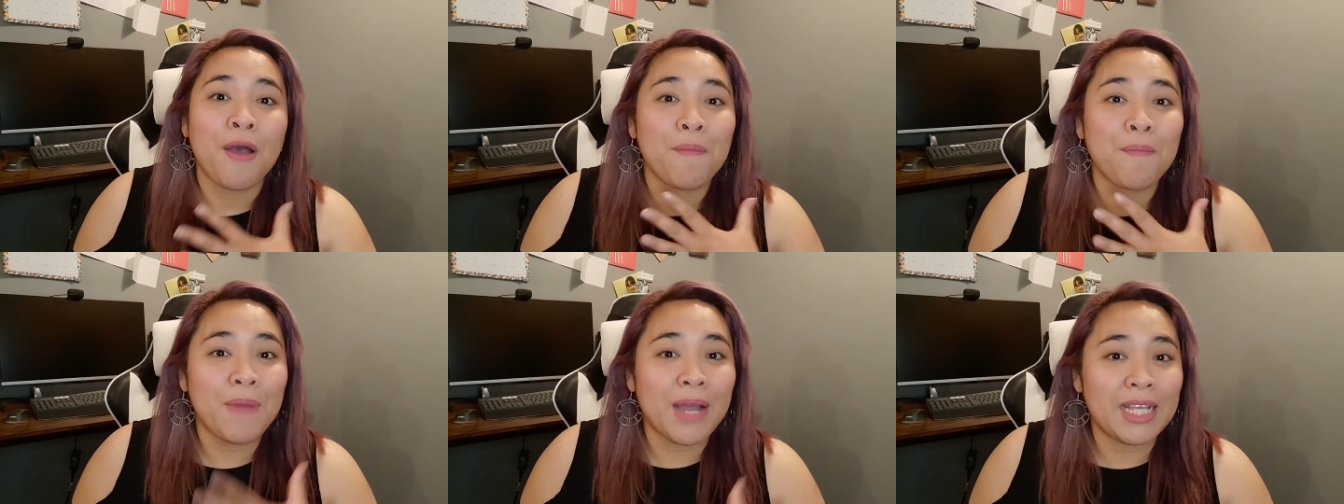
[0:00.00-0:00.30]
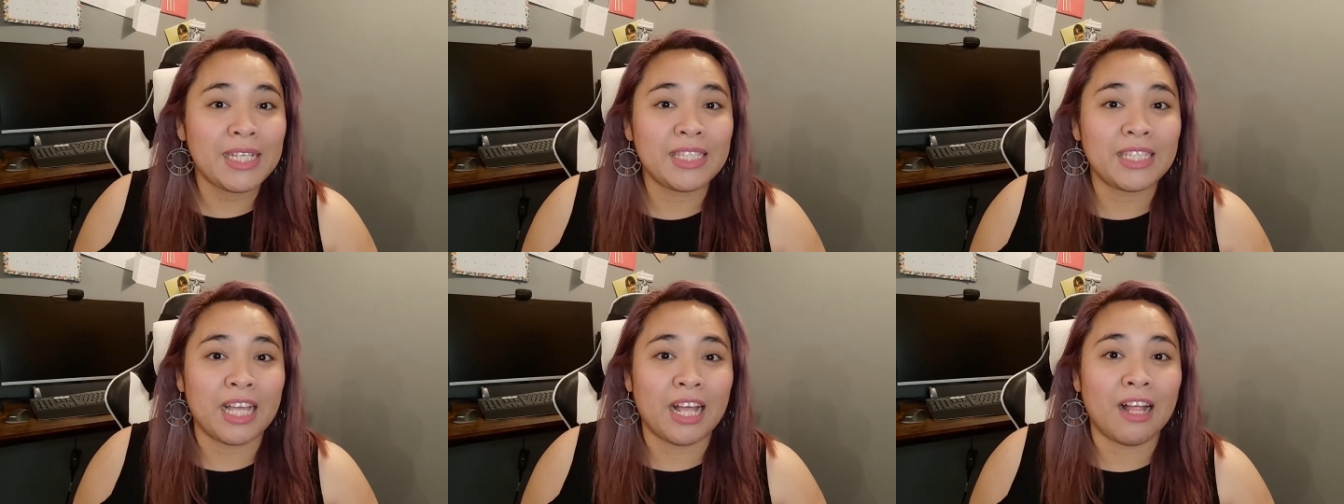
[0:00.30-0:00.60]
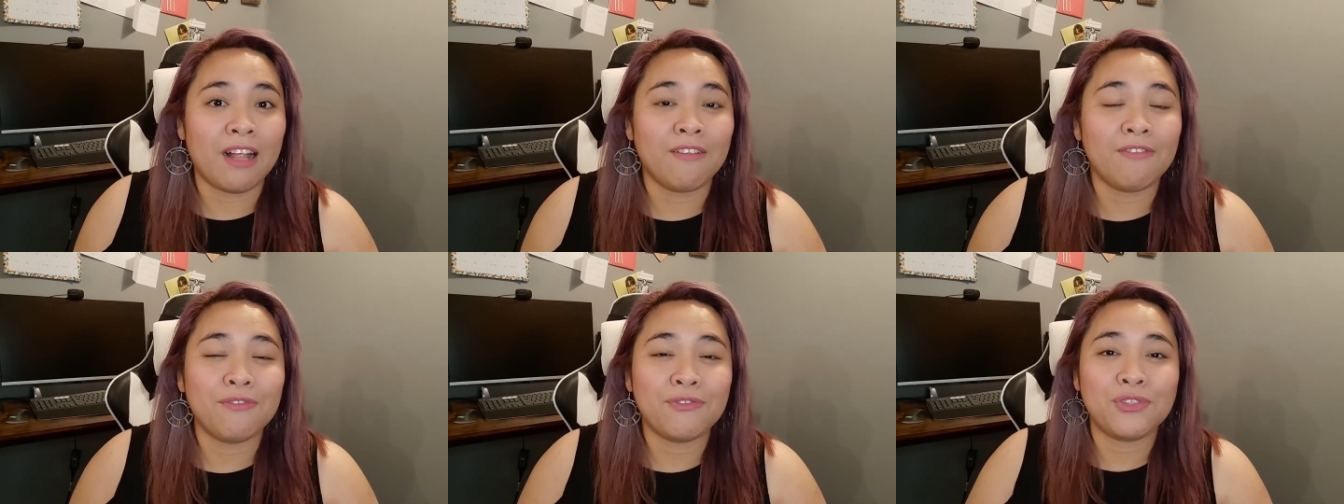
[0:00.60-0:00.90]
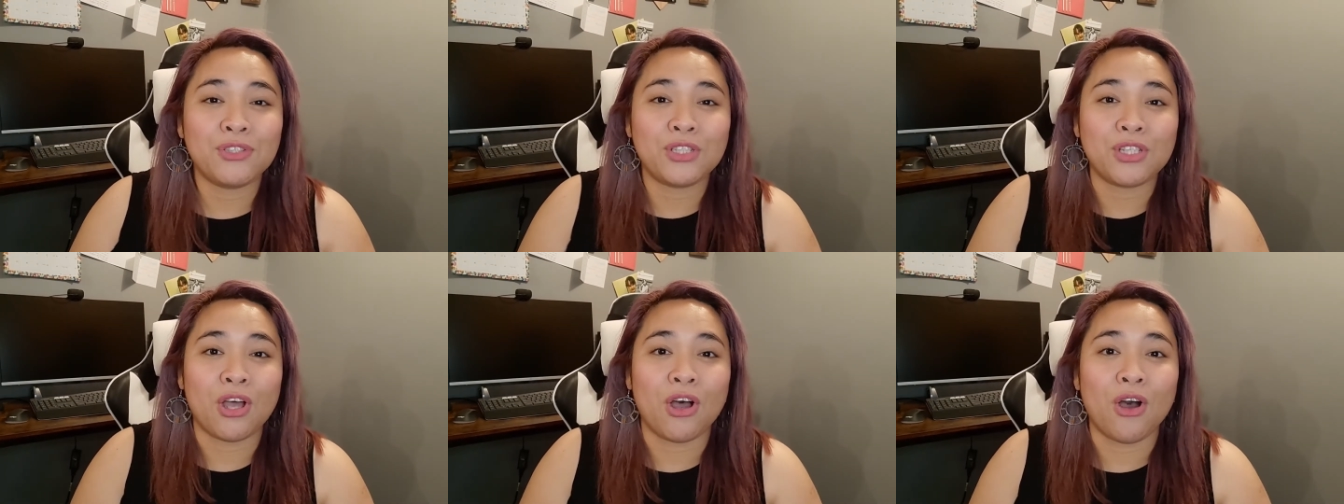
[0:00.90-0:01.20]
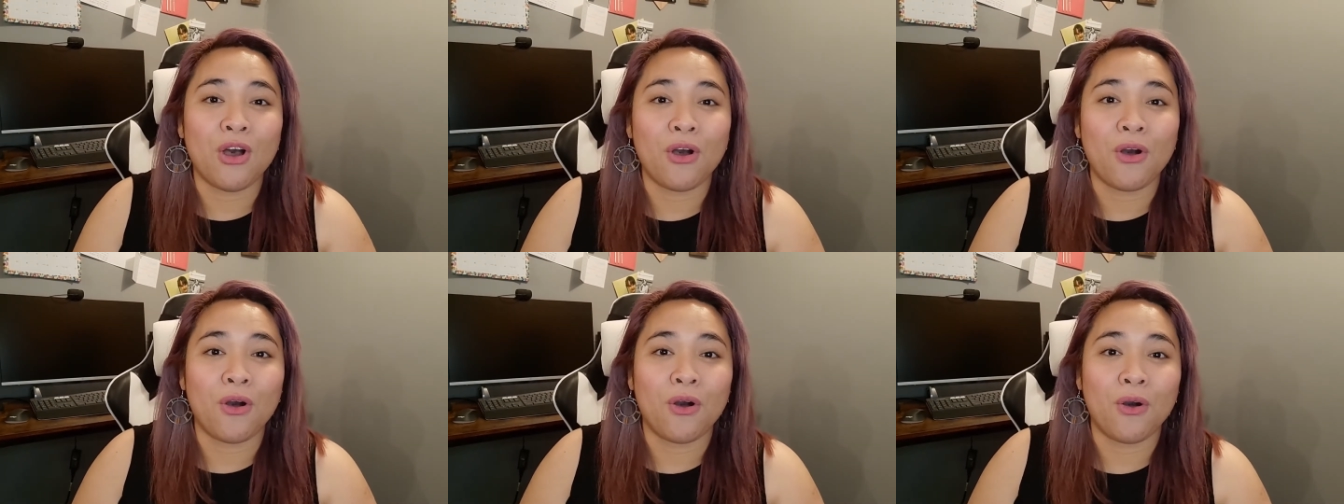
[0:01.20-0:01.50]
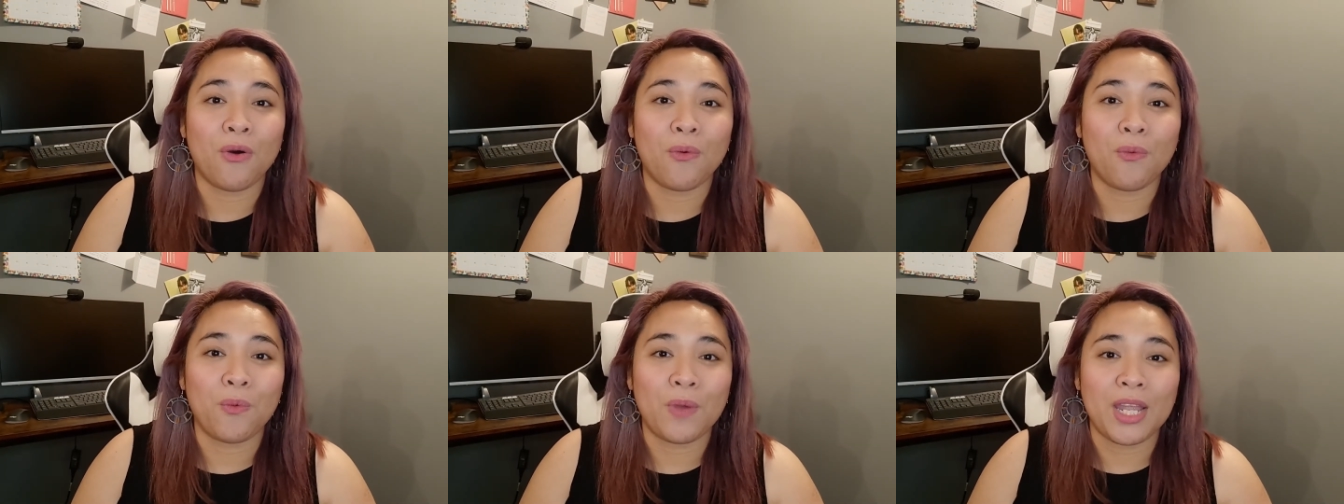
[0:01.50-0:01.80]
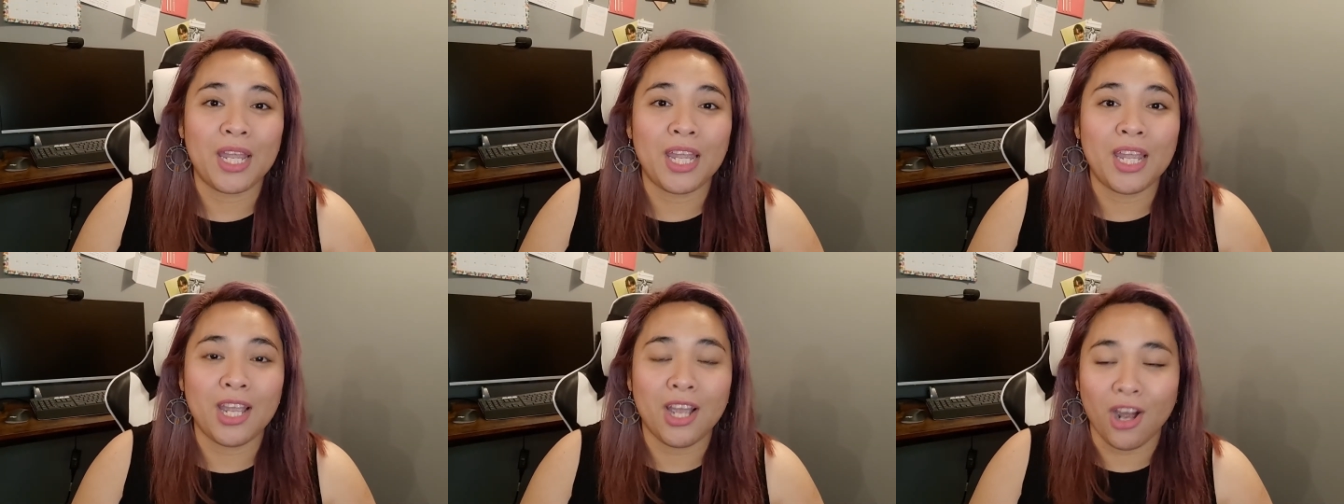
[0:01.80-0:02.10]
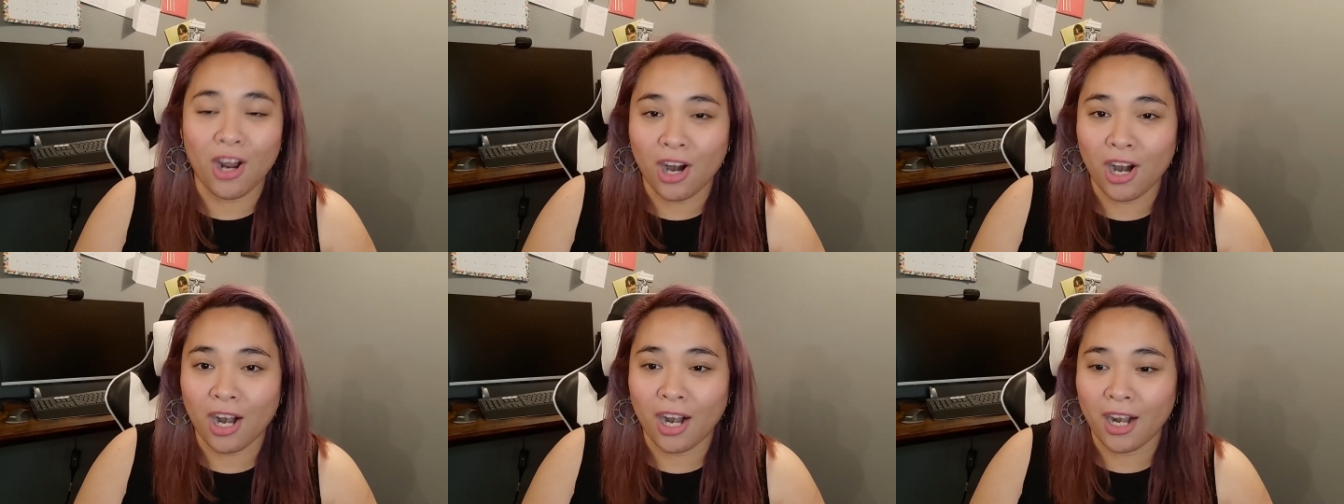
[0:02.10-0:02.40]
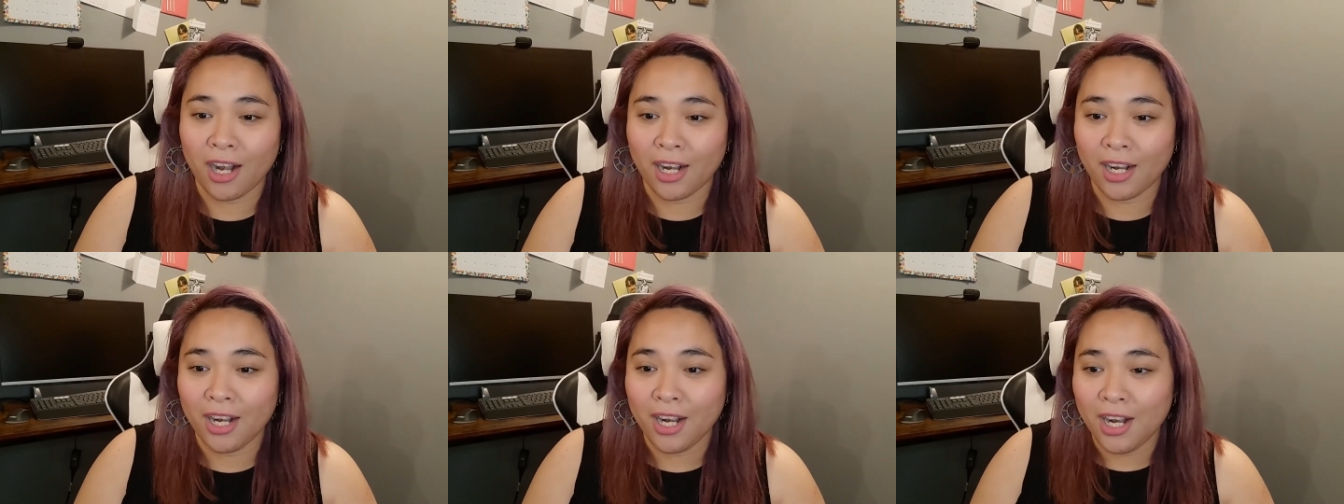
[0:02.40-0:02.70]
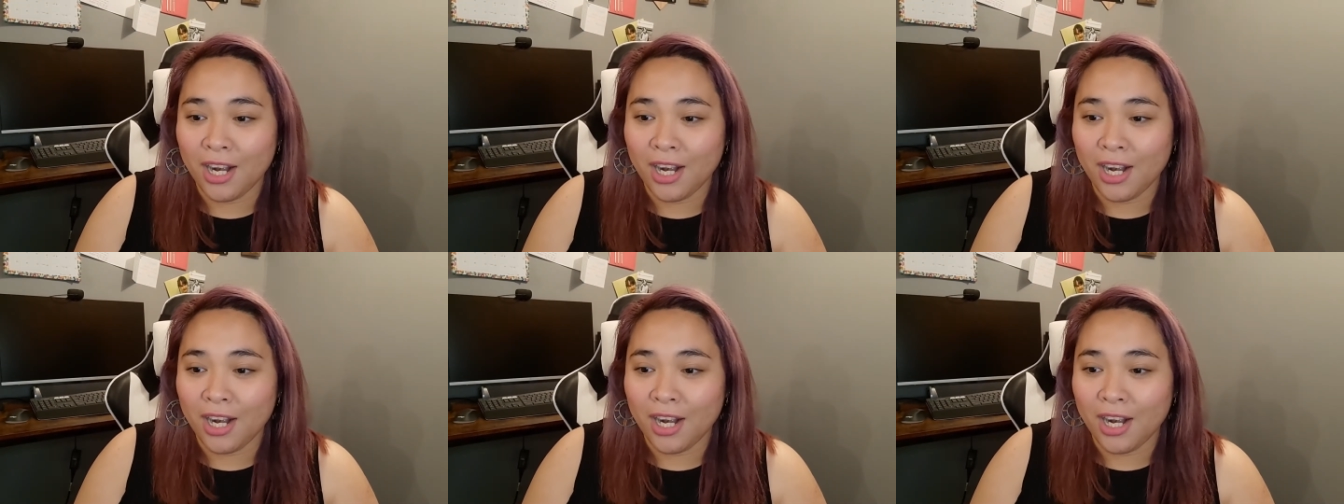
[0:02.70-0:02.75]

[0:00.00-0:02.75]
myself so we are